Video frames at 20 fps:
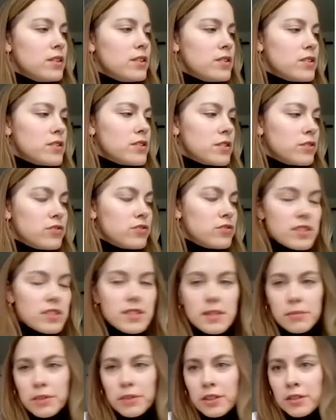So just
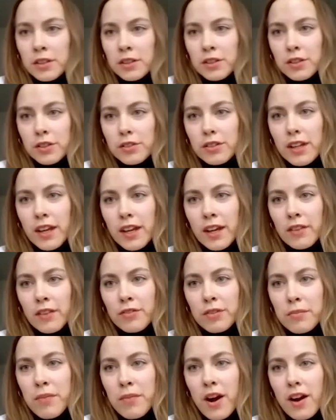some concluding
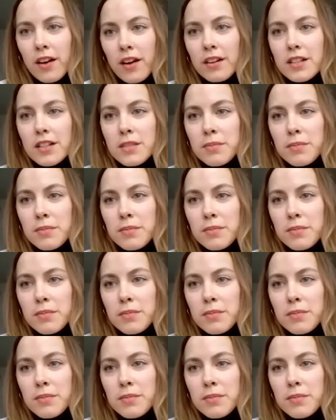remarks